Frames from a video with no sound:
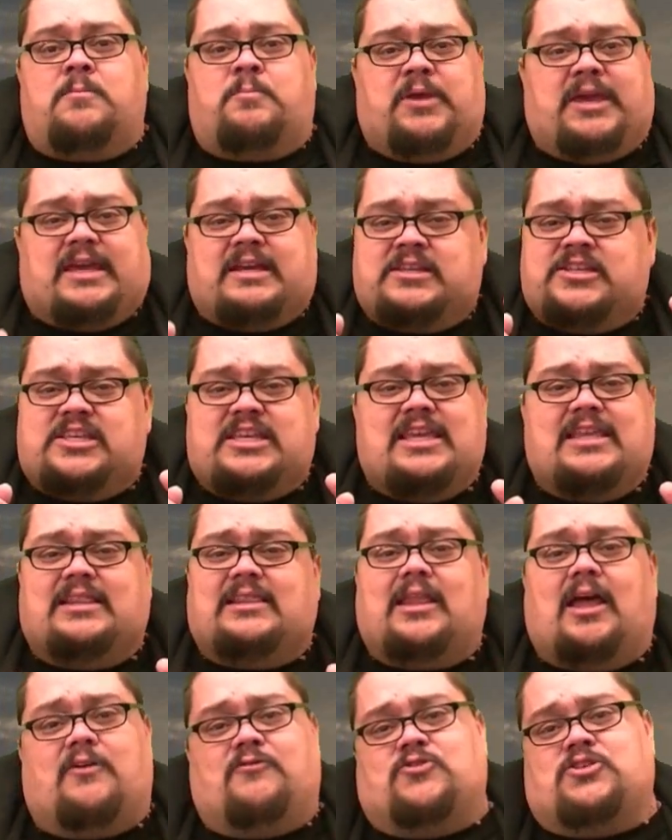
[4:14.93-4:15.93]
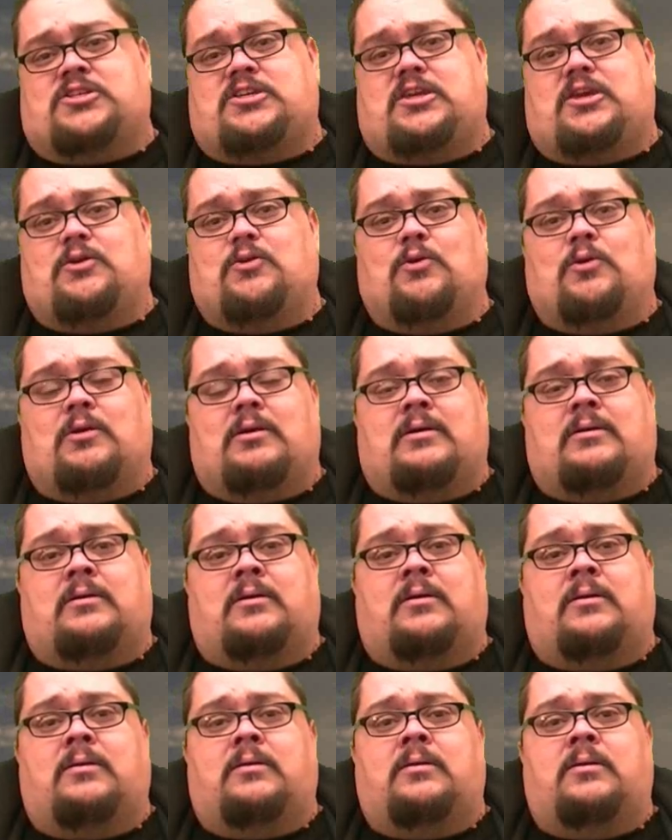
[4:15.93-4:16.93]
Because he loves you
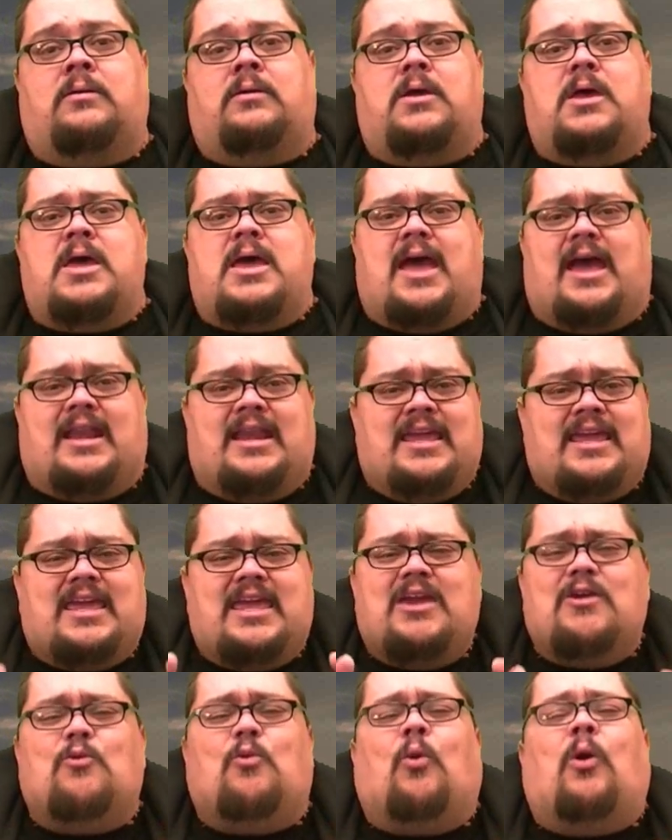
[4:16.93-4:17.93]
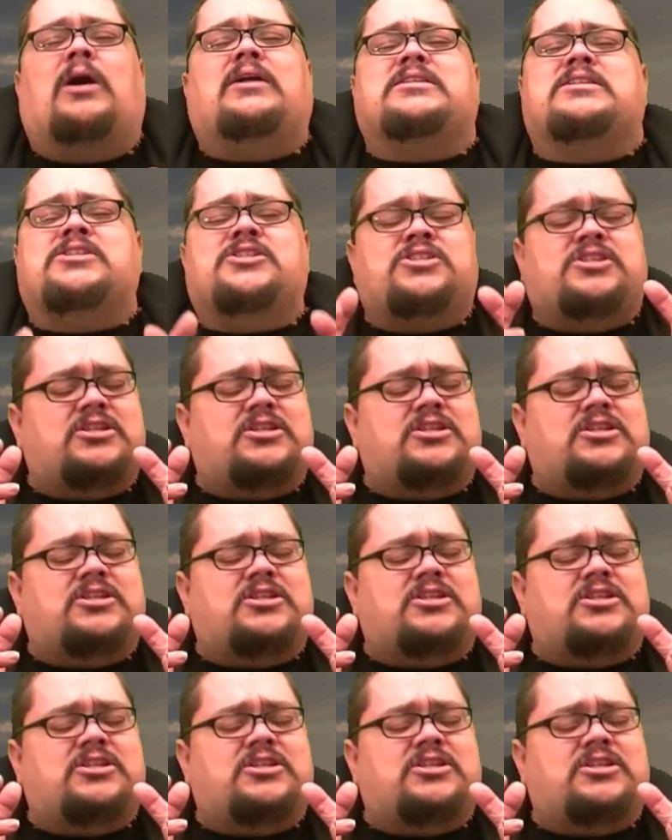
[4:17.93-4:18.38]
and he wants